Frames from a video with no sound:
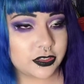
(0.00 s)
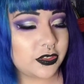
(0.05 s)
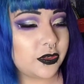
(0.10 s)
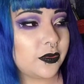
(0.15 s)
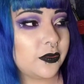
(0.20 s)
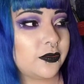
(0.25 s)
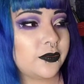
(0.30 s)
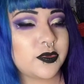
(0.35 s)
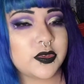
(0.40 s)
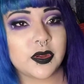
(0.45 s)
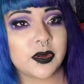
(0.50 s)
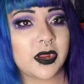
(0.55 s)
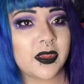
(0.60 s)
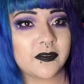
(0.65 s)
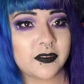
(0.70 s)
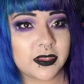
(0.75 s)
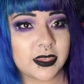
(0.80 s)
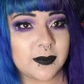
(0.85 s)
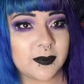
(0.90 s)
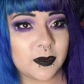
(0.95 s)
You don't
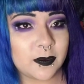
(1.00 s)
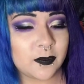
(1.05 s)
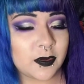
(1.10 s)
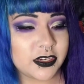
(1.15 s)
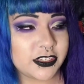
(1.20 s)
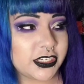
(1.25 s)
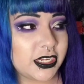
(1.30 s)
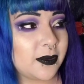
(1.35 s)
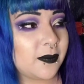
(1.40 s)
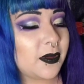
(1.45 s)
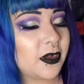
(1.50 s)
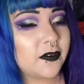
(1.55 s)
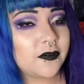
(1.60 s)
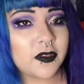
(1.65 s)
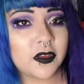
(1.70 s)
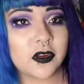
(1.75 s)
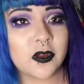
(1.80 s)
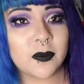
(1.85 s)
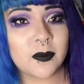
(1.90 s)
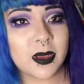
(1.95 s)
have to keep on watching, but if
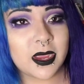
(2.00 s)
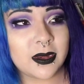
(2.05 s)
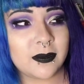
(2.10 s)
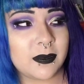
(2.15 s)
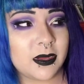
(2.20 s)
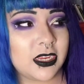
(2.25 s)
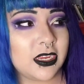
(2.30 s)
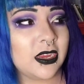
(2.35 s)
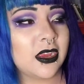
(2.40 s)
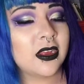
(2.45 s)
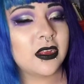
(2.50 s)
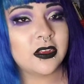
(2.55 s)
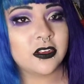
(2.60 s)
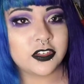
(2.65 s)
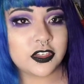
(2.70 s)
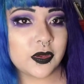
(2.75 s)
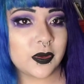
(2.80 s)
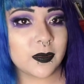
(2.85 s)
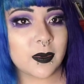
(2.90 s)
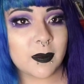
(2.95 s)
you don't mind me
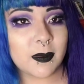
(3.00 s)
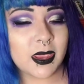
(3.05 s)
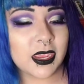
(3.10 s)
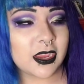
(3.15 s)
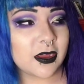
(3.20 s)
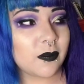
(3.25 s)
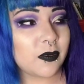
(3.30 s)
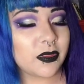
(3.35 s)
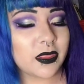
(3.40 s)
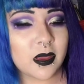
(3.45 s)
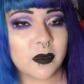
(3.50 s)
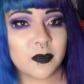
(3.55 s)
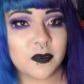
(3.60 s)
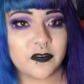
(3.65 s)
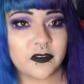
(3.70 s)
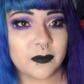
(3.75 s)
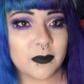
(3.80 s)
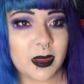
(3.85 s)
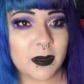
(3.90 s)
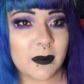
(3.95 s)
doing my makeup without
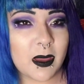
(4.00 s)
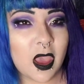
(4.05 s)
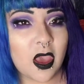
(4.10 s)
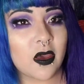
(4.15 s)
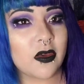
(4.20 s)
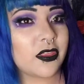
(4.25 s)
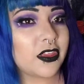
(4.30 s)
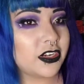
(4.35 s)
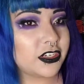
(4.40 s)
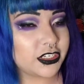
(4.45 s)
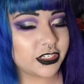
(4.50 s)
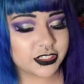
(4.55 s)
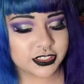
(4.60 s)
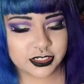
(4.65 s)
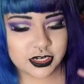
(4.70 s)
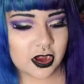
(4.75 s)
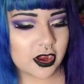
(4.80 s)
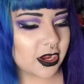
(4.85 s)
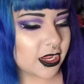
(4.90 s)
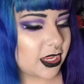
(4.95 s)
moving my mouth and just
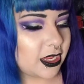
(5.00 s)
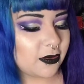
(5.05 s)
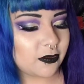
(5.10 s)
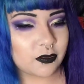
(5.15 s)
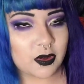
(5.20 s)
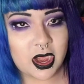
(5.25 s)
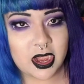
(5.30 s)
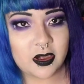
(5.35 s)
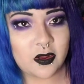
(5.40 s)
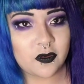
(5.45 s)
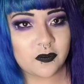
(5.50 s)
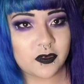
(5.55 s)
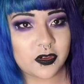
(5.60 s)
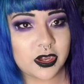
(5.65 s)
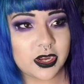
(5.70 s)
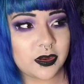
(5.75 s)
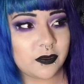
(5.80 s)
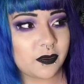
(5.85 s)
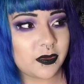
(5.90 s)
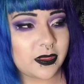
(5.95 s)
talking right over
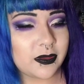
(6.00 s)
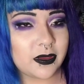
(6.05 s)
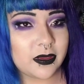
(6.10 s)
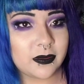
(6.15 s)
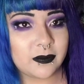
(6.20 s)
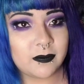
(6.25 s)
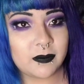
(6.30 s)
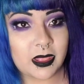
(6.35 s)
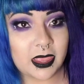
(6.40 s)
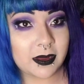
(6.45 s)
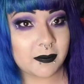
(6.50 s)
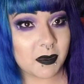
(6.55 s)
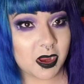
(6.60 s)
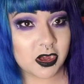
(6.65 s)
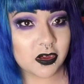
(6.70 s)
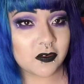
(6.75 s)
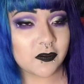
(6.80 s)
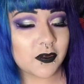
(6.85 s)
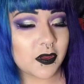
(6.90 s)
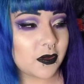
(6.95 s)
it with a like
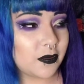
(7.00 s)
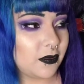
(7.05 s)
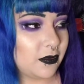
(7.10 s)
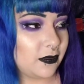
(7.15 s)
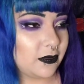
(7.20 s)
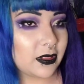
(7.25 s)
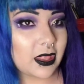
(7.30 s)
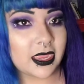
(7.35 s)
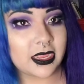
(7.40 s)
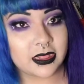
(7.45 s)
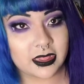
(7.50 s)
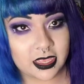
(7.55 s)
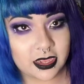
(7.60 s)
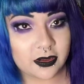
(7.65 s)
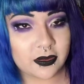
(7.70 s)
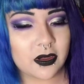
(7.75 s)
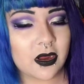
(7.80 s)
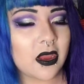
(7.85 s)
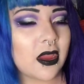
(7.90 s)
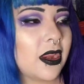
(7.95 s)
microphone like
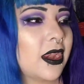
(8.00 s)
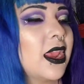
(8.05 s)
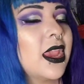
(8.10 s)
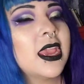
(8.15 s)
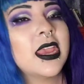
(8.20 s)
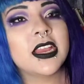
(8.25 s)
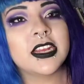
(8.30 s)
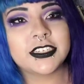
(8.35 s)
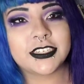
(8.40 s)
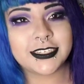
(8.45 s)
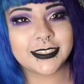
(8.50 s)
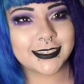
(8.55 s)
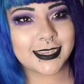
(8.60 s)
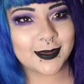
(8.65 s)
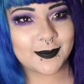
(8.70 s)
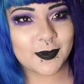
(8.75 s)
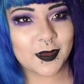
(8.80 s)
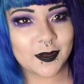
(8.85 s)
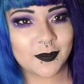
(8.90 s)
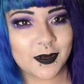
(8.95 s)
later on, just
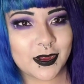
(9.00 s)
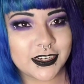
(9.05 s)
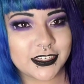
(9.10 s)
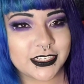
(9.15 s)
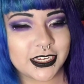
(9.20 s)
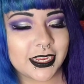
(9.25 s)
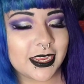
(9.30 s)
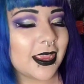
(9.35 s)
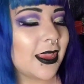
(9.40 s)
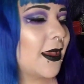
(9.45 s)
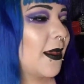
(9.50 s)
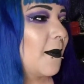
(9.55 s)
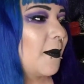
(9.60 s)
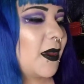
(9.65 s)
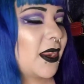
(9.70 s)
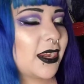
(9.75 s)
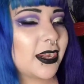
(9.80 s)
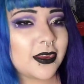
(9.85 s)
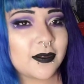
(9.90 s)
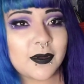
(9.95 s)
keep on watching.
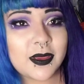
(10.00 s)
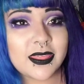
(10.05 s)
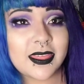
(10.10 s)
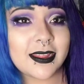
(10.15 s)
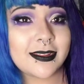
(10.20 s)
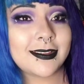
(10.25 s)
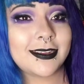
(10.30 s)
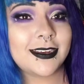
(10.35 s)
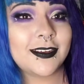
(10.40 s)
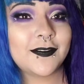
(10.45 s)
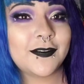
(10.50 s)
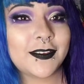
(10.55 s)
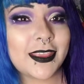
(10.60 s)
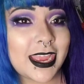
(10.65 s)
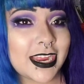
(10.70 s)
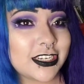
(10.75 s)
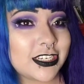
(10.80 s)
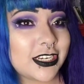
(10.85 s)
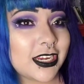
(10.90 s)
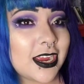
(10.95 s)
But anyway, that's enough
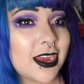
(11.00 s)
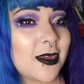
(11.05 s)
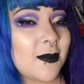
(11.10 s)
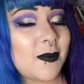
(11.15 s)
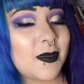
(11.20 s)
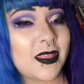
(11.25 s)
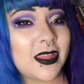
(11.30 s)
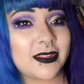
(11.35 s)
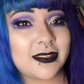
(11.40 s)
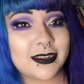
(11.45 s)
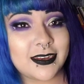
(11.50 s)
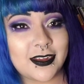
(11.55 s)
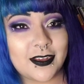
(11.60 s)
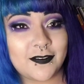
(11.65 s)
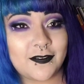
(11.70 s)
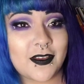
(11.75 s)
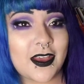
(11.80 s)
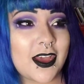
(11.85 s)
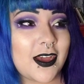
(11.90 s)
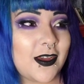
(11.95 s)
catching up and that's
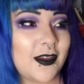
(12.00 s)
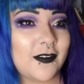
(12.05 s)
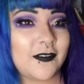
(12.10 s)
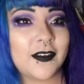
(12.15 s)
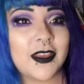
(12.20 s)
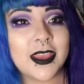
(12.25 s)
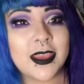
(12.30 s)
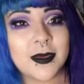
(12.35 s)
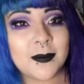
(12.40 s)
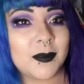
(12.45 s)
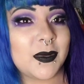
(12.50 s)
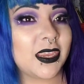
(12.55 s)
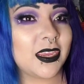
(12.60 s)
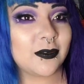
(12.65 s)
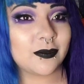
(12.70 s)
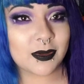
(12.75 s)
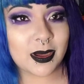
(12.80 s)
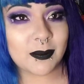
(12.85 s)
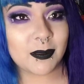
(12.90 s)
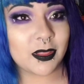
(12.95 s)
enough of me
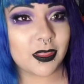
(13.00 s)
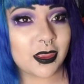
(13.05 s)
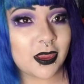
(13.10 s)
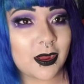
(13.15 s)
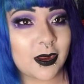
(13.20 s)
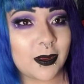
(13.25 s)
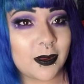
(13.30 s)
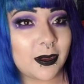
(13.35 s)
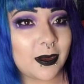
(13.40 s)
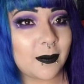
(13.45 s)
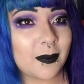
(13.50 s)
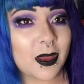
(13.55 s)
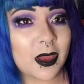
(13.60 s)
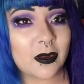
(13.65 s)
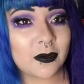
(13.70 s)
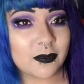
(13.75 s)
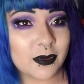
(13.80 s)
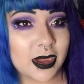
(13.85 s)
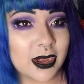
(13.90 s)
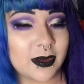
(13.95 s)
rambling on
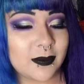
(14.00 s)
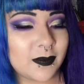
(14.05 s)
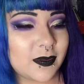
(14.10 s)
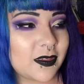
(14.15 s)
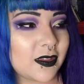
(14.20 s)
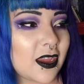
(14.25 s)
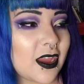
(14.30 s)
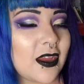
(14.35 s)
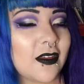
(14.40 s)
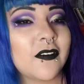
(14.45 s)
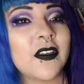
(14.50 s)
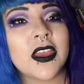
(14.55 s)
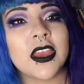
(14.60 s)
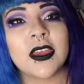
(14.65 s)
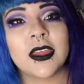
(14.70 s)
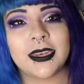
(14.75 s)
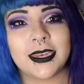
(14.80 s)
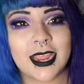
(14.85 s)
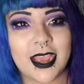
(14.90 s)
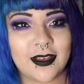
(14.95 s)
about random stuff.
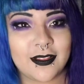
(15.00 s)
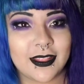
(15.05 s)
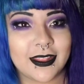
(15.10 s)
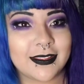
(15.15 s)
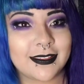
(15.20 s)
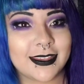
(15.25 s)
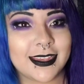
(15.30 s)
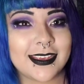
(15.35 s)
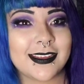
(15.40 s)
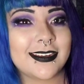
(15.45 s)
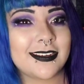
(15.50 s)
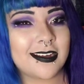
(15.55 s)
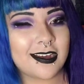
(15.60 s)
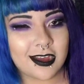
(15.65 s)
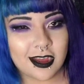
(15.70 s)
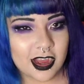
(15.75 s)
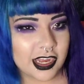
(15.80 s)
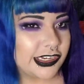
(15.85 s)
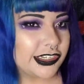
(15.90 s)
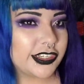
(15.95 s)
Now let's get
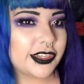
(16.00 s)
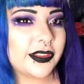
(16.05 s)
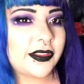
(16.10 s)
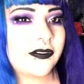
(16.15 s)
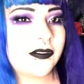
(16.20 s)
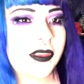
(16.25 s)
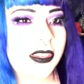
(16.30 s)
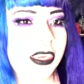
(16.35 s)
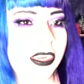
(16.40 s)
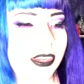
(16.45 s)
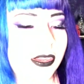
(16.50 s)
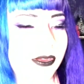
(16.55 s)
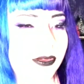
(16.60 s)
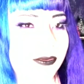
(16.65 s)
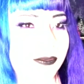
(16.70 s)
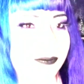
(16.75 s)
on to the video.